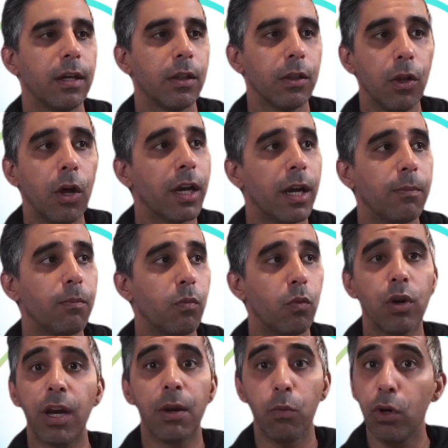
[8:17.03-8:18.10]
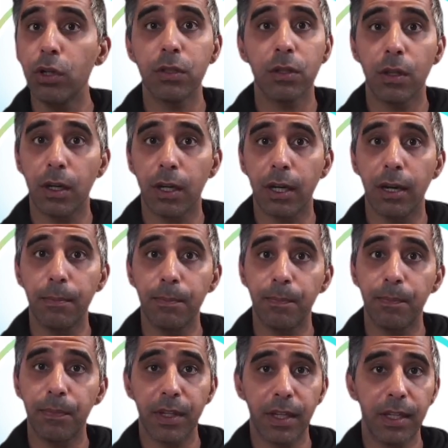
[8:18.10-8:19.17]
lock up what I want to lock up
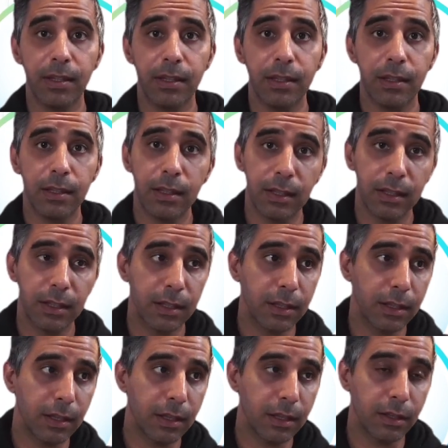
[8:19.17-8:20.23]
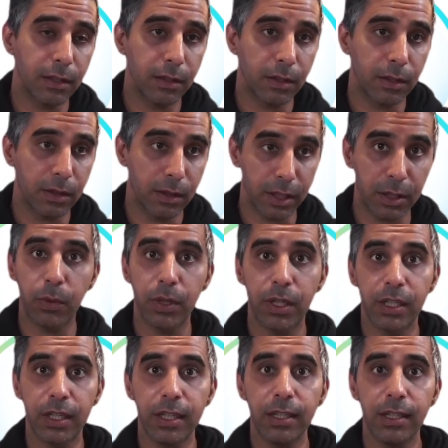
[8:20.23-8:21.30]
in
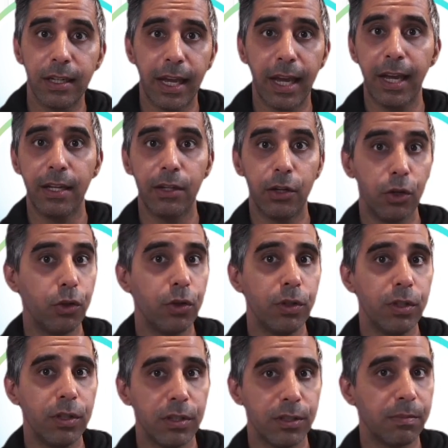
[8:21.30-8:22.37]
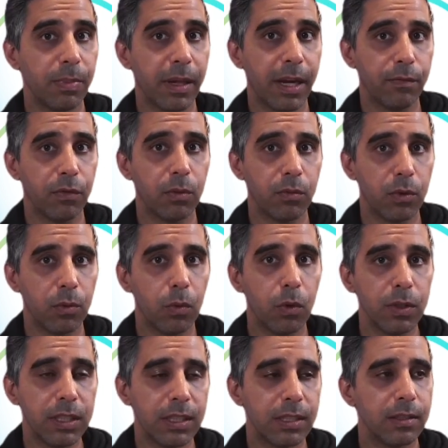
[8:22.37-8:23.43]
liquidity and earn those platform
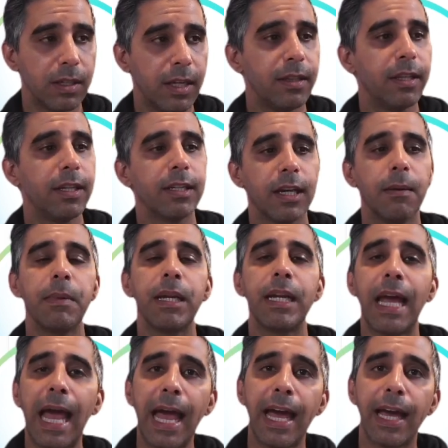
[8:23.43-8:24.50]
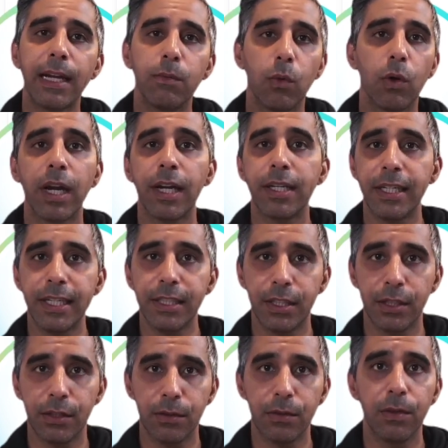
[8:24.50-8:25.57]
rewards, and then come and add what I need
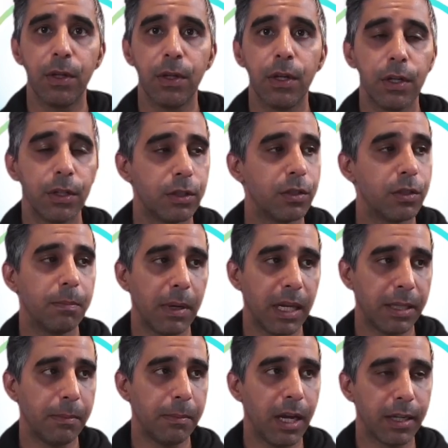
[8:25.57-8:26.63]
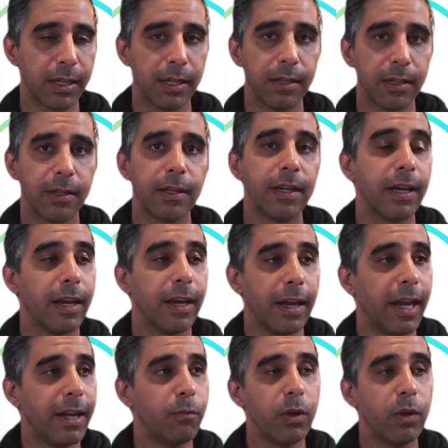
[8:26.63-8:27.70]
to the money market.
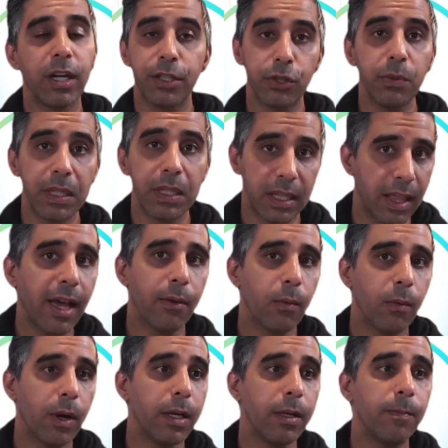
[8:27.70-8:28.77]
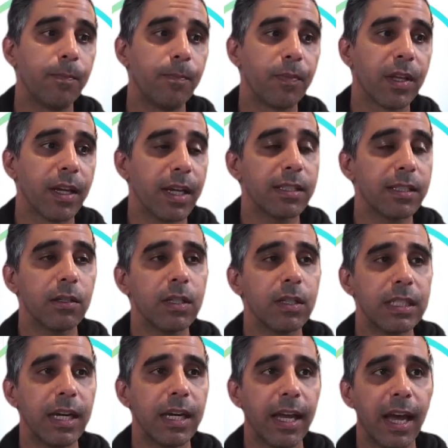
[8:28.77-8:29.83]
And when I do it that way, as long as
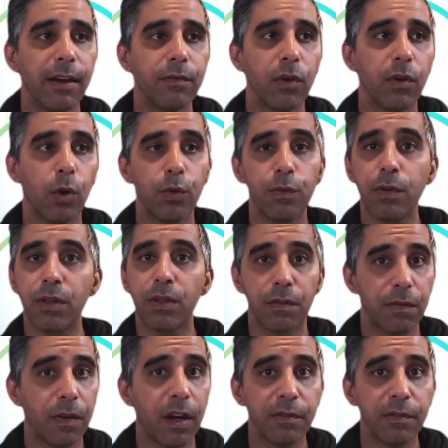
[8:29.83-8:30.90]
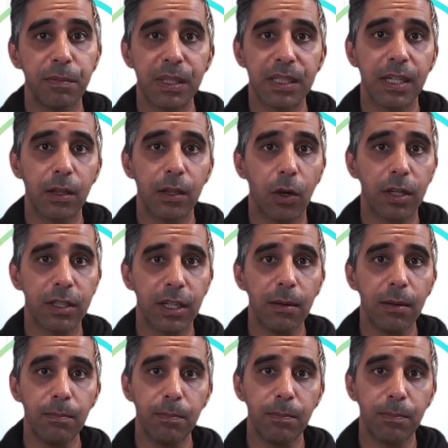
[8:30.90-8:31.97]
I have over the 5% locked
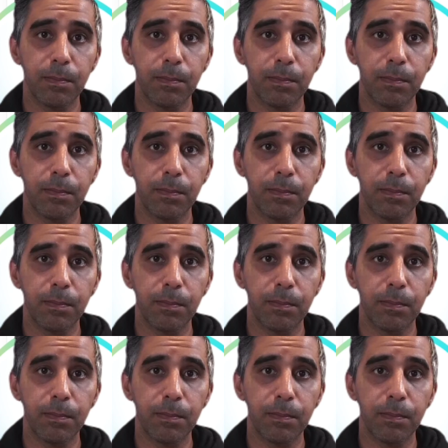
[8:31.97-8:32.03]
up